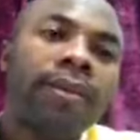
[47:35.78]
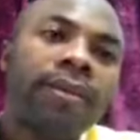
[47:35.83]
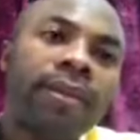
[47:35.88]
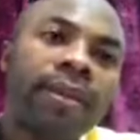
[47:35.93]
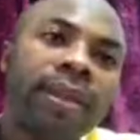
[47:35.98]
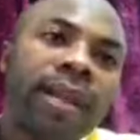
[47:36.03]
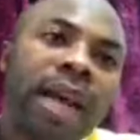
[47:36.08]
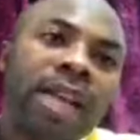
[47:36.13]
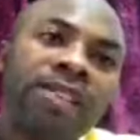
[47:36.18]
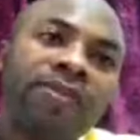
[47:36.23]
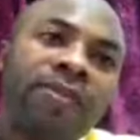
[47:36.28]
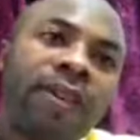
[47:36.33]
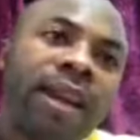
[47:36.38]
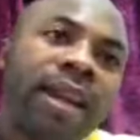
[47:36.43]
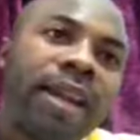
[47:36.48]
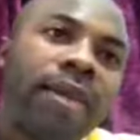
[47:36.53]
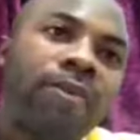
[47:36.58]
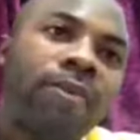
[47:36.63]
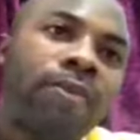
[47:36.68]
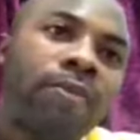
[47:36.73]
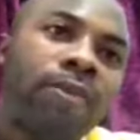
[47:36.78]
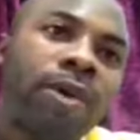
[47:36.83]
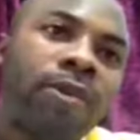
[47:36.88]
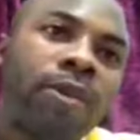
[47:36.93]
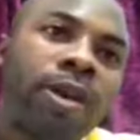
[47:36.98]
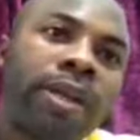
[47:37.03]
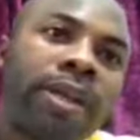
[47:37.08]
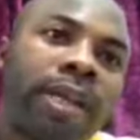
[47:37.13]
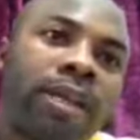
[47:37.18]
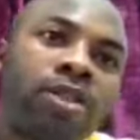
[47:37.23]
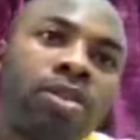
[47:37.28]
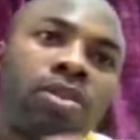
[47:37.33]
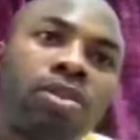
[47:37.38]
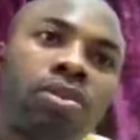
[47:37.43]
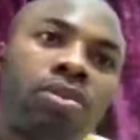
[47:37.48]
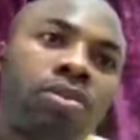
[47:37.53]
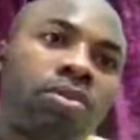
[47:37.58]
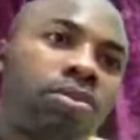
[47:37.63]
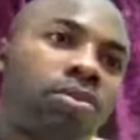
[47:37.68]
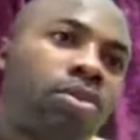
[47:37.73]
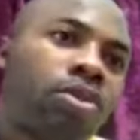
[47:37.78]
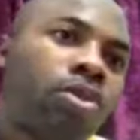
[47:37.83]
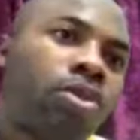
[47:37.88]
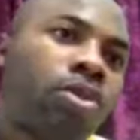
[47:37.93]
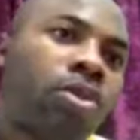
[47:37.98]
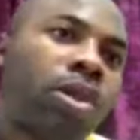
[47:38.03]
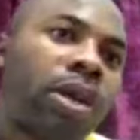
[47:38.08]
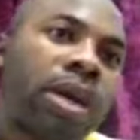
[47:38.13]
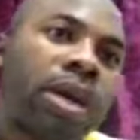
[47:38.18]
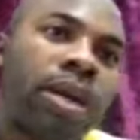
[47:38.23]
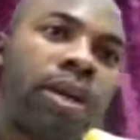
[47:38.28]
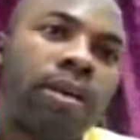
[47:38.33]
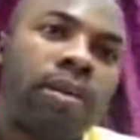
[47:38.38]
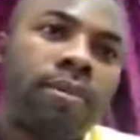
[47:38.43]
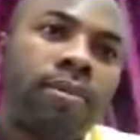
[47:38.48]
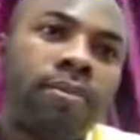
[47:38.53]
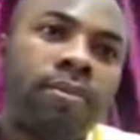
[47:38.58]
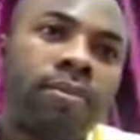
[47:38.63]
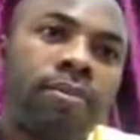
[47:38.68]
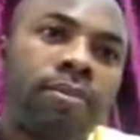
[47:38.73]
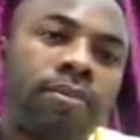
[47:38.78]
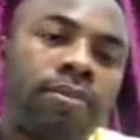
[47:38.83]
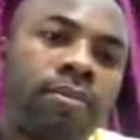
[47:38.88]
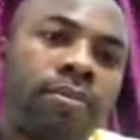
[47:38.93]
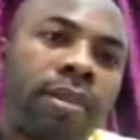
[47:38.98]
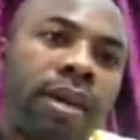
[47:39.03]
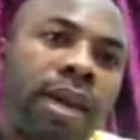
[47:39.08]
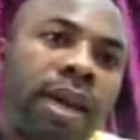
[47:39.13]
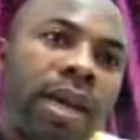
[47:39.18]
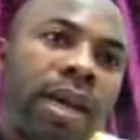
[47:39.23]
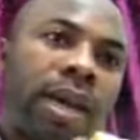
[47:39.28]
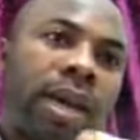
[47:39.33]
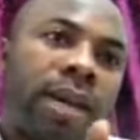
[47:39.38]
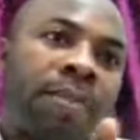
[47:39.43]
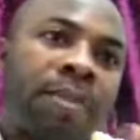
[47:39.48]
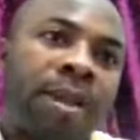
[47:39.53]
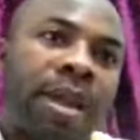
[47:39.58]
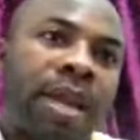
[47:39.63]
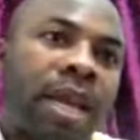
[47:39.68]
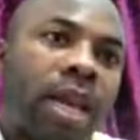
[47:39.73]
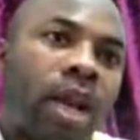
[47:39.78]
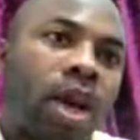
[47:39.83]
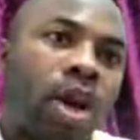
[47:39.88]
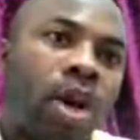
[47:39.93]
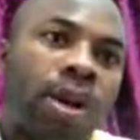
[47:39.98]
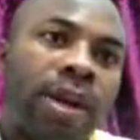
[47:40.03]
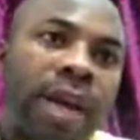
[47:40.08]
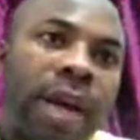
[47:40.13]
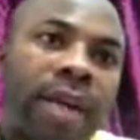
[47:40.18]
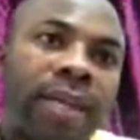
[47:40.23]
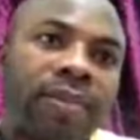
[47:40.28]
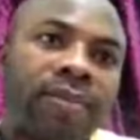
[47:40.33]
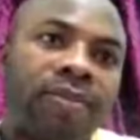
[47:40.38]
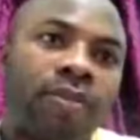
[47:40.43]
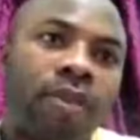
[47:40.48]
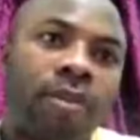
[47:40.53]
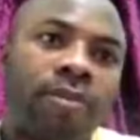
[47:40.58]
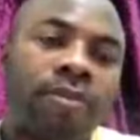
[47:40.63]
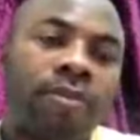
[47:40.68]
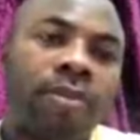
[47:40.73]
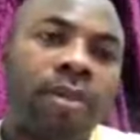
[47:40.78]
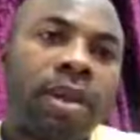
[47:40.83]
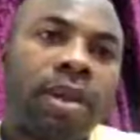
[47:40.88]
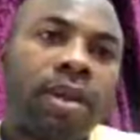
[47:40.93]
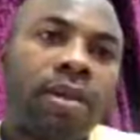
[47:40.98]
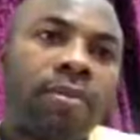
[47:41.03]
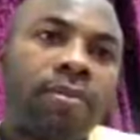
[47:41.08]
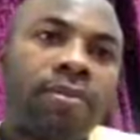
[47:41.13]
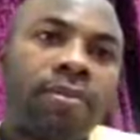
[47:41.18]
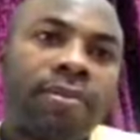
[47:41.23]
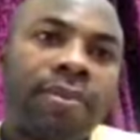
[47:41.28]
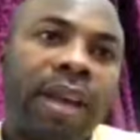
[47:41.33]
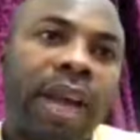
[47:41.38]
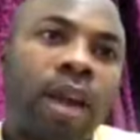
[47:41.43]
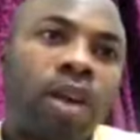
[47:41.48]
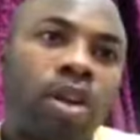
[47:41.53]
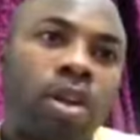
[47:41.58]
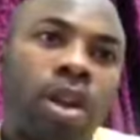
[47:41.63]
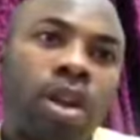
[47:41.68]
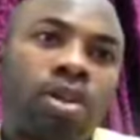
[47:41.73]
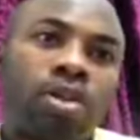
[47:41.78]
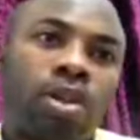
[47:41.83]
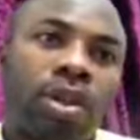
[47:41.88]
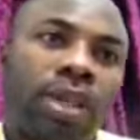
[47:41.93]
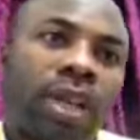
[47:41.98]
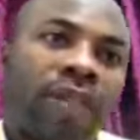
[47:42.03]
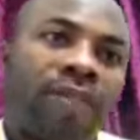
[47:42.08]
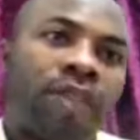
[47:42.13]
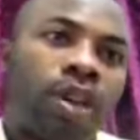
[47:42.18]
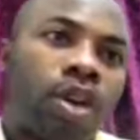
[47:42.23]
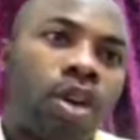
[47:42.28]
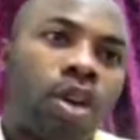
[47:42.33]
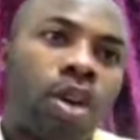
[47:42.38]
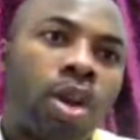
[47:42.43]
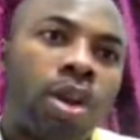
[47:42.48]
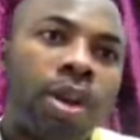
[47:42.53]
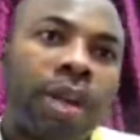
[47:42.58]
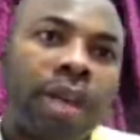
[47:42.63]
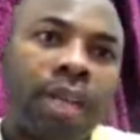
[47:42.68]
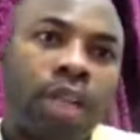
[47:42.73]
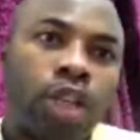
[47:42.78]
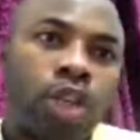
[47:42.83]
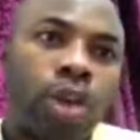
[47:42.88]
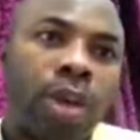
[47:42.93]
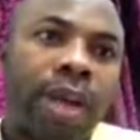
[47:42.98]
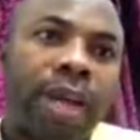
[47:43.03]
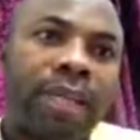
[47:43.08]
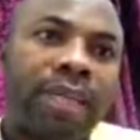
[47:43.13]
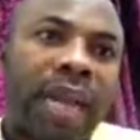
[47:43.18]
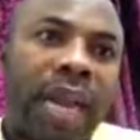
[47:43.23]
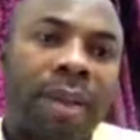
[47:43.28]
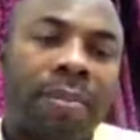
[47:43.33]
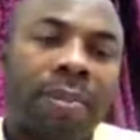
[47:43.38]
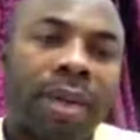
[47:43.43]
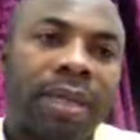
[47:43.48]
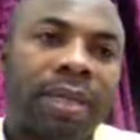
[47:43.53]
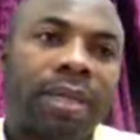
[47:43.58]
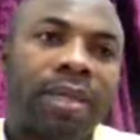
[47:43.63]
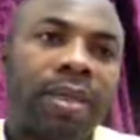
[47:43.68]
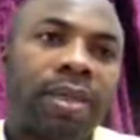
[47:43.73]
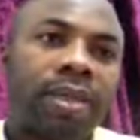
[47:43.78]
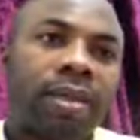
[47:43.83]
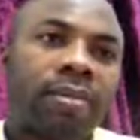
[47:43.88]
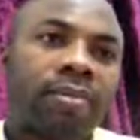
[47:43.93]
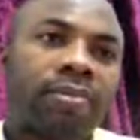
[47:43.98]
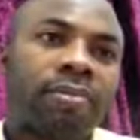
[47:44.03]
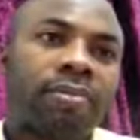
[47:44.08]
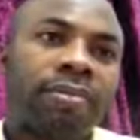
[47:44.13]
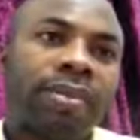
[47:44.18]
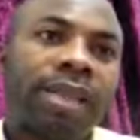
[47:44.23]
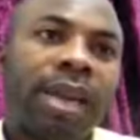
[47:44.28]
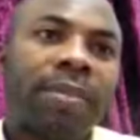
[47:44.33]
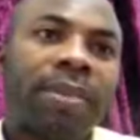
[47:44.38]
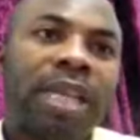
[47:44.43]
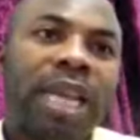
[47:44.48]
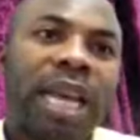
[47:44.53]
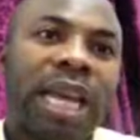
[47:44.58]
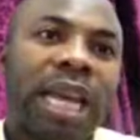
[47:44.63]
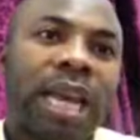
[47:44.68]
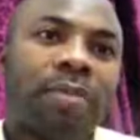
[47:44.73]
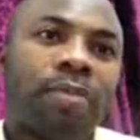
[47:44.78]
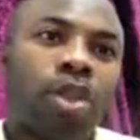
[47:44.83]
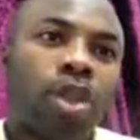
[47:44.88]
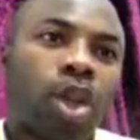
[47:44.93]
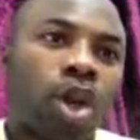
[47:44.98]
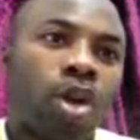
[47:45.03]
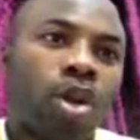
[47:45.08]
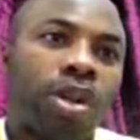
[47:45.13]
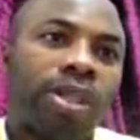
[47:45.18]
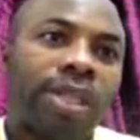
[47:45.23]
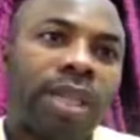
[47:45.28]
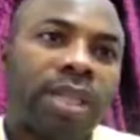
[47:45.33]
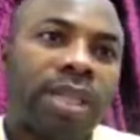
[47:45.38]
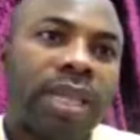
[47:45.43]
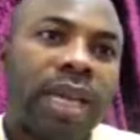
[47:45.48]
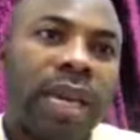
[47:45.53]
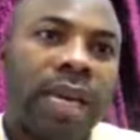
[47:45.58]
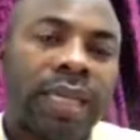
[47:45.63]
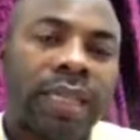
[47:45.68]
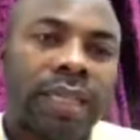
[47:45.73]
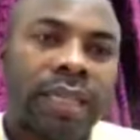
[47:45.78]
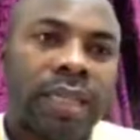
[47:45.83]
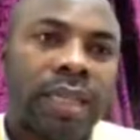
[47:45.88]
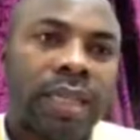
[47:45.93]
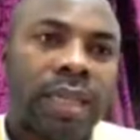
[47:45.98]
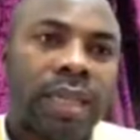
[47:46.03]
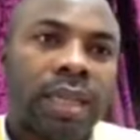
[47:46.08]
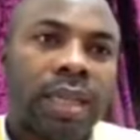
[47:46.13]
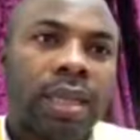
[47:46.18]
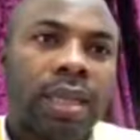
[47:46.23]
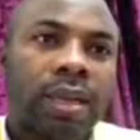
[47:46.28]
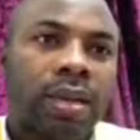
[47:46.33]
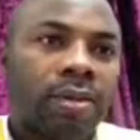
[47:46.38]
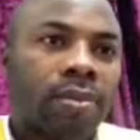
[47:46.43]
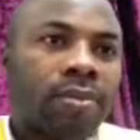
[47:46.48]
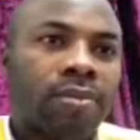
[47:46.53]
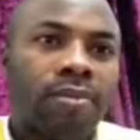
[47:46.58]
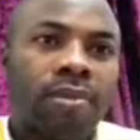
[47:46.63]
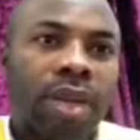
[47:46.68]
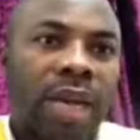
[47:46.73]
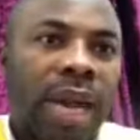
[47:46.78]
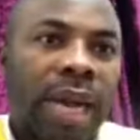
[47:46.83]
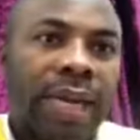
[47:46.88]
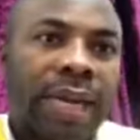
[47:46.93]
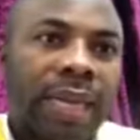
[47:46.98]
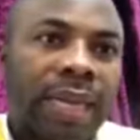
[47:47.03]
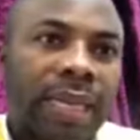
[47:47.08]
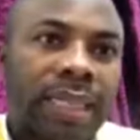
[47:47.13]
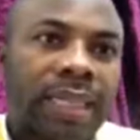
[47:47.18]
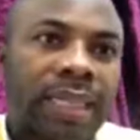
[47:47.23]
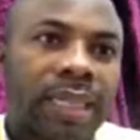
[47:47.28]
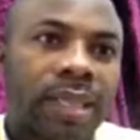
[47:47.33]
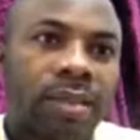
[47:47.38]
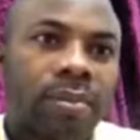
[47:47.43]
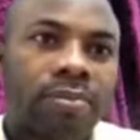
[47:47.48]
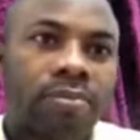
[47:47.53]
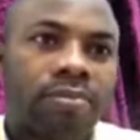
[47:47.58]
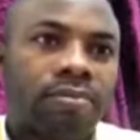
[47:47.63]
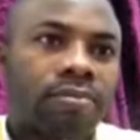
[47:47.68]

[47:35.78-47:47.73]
last Friday, we wanted to do a minute all night from 9 o'clock to 11 o'clock in UK time, but something came to cross it and we had a little